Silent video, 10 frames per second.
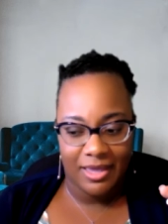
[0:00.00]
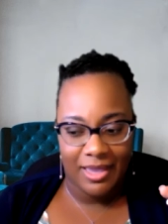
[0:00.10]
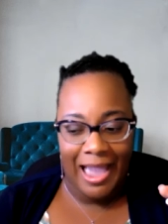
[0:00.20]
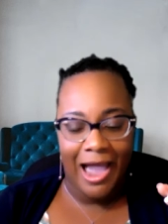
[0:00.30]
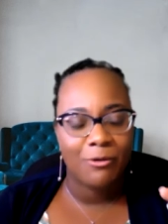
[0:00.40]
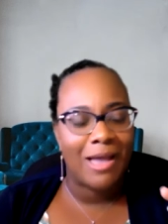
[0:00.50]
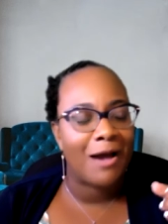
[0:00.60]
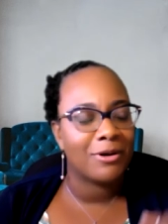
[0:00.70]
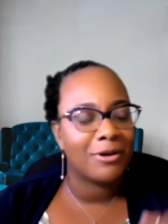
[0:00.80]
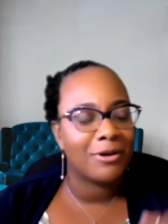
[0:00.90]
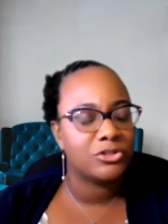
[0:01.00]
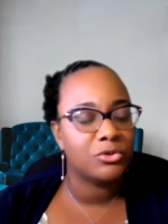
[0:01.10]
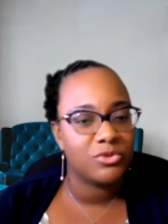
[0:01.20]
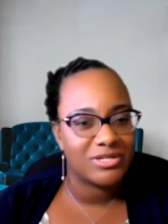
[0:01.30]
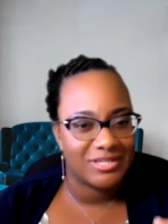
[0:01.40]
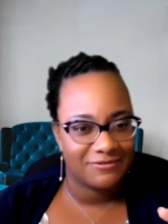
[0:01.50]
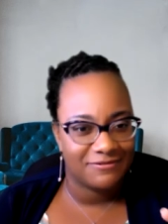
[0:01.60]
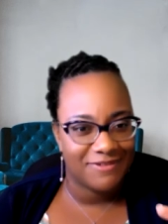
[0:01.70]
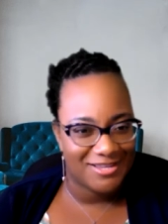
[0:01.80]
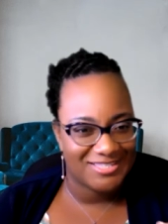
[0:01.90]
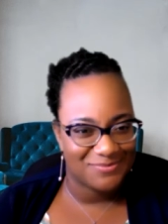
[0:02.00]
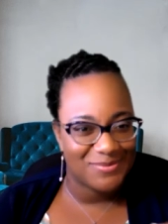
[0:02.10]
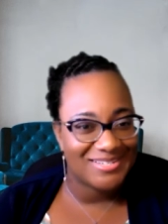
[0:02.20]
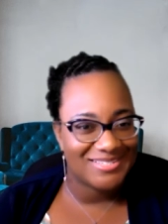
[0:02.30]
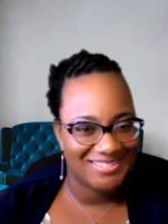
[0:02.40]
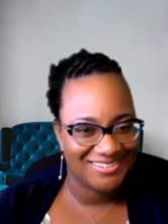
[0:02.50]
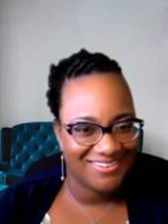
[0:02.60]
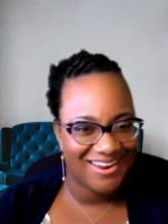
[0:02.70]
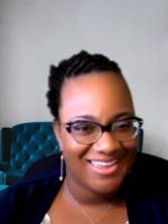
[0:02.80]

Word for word: how can I do this investment, right?